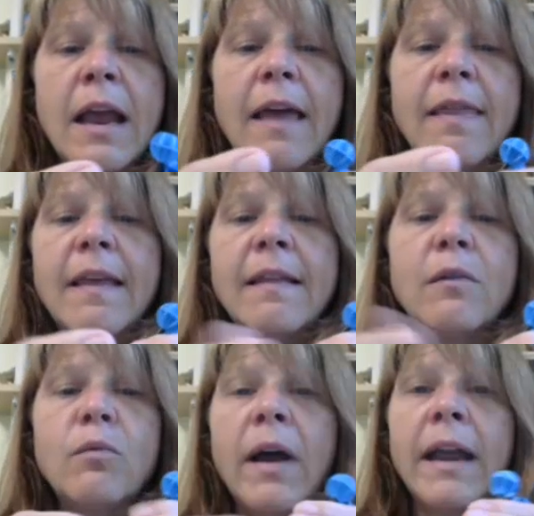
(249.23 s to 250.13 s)
and then
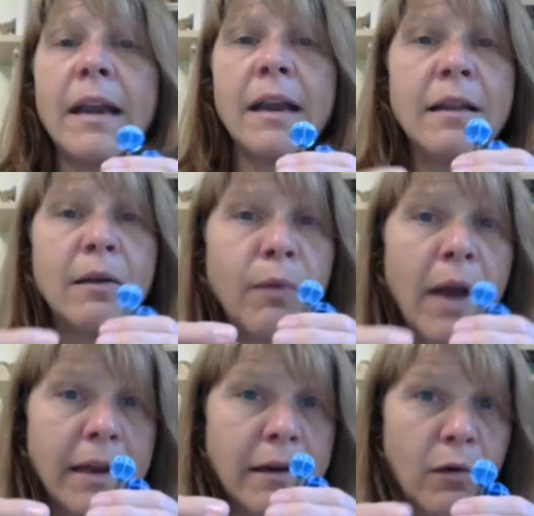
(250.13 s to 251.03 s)
the white and the
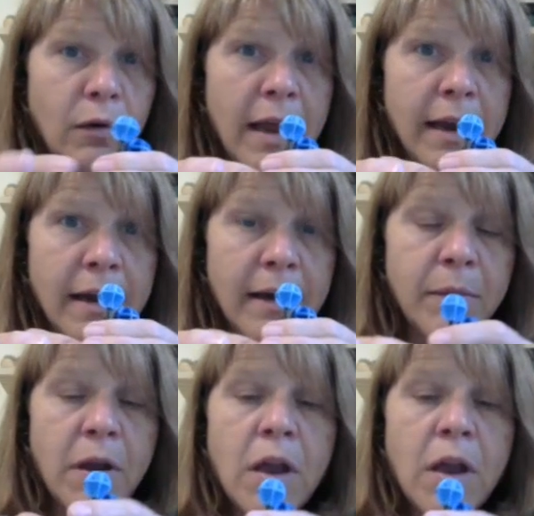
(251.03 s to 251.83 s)
red don't line up.